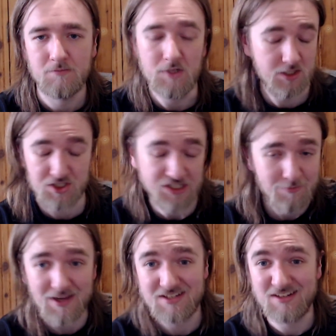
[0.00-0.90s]
She's
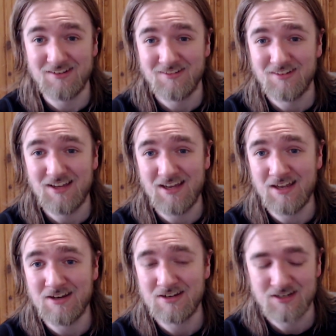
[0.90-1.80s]
amazing,
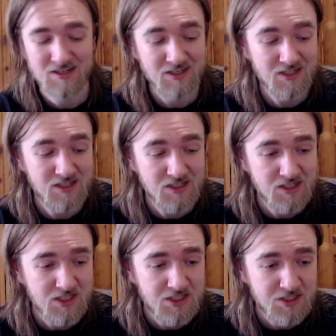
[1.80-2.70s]
and
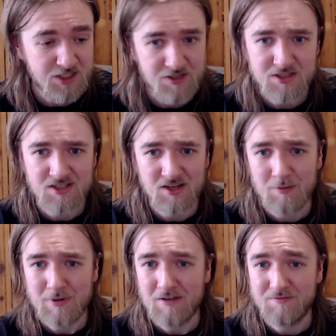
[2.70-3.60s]
she uses her
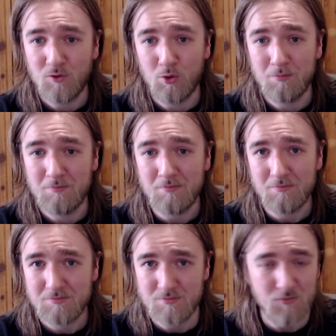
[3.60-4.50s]
platform
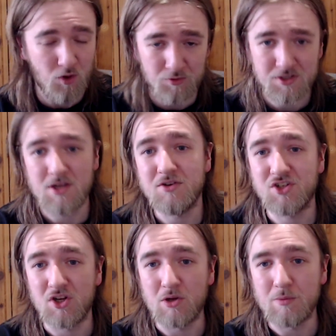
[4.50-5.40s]
on
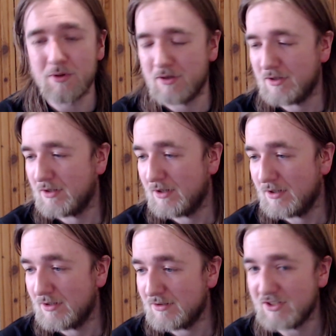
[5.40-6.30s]
YouTube
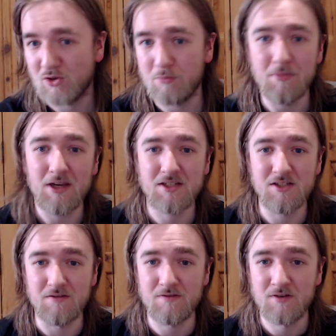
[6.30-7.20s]
to do a mix
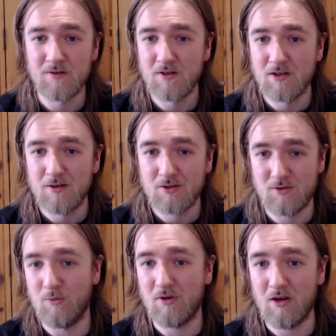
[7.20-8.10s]
of
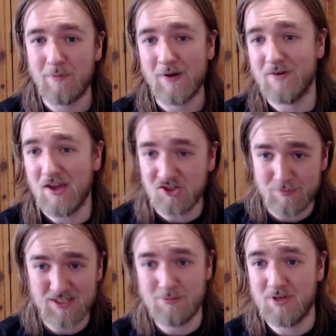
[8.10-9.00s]
talking about
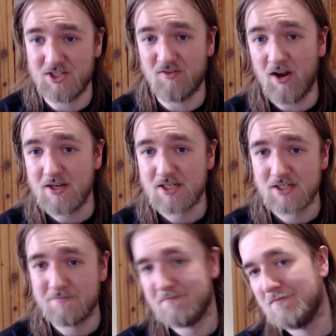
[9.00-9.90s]
LGBT plus rights
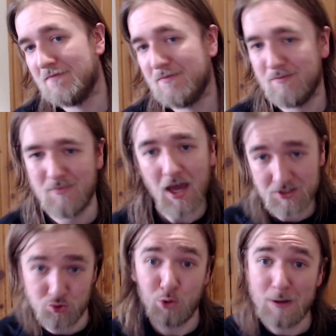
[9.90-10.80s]
and
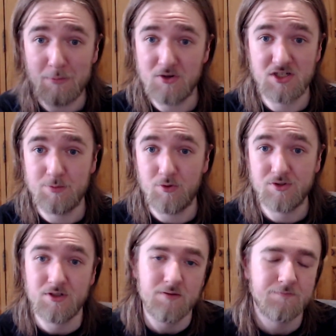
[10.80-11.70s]
talk about
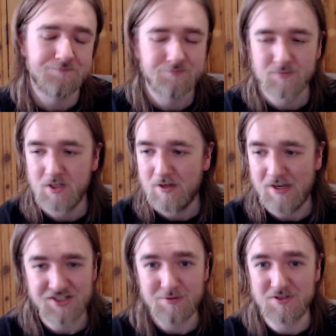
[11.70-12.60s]
motorsport.
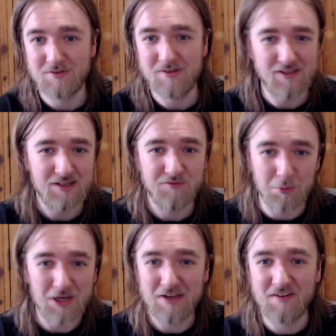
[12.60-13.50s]
And she was doing the
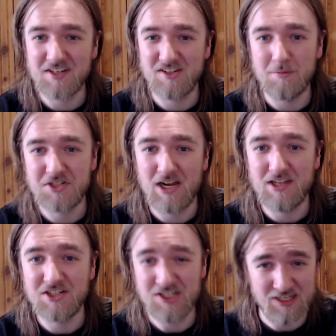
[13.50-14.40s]
Formula E Race Zone
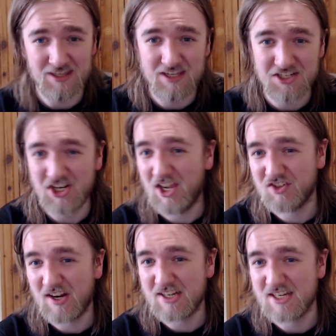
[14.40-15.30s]
Challenge in the challenge
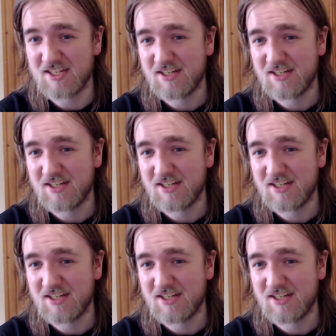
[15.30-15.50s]
races,